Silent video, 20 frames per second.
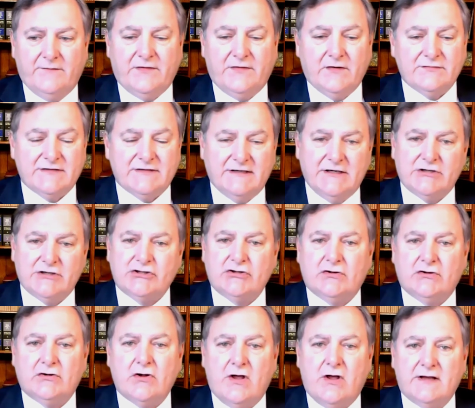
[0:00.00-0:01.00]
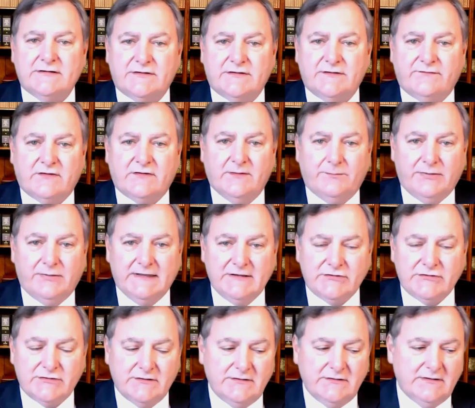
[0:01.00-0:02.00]
there's additional costs of
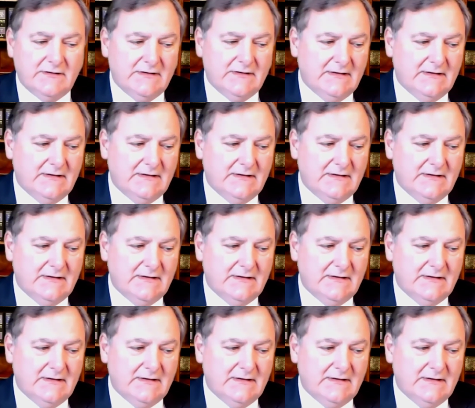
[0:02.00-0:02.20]
completion,